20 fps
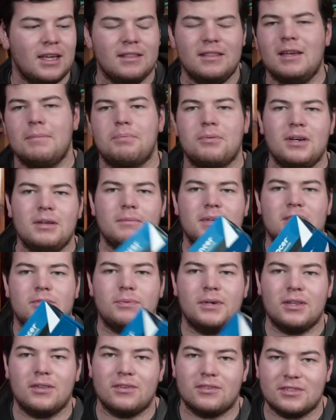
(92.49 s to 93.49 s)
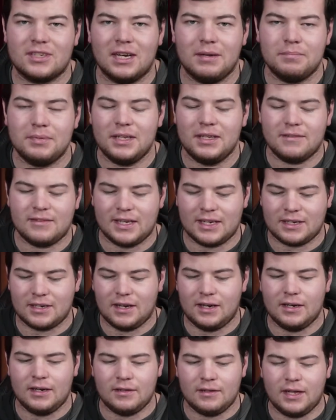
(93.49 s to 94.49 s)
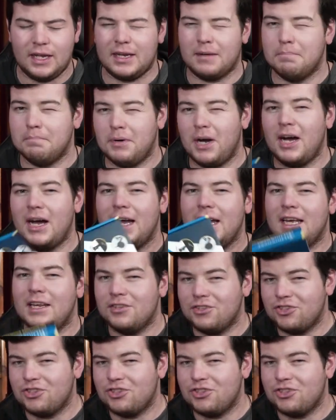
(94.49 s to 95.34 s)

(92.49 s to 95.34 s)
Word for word: They're pretty much one of those companies that kind of like buy